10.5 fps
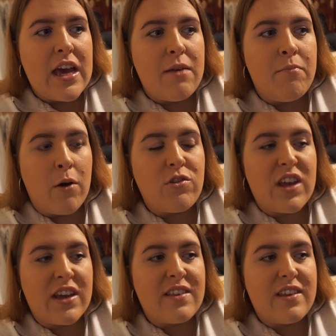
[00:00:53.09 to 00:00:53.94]
most
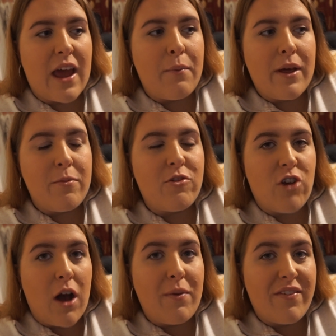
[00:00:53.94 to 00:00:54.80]
things today will be
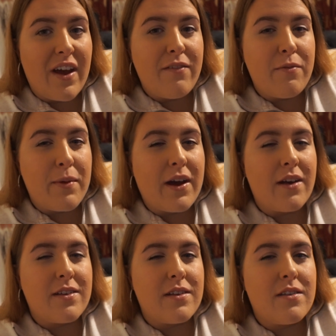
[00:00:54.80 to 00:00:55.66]
strawberry flavoured
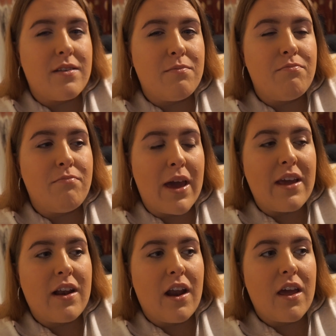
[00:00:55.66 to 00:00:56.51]
because it's
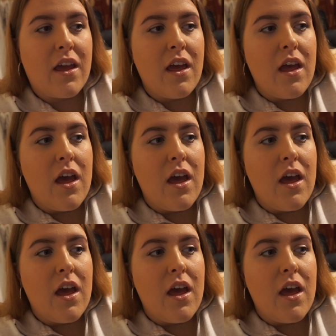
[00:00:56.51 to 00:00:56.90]
pink, like.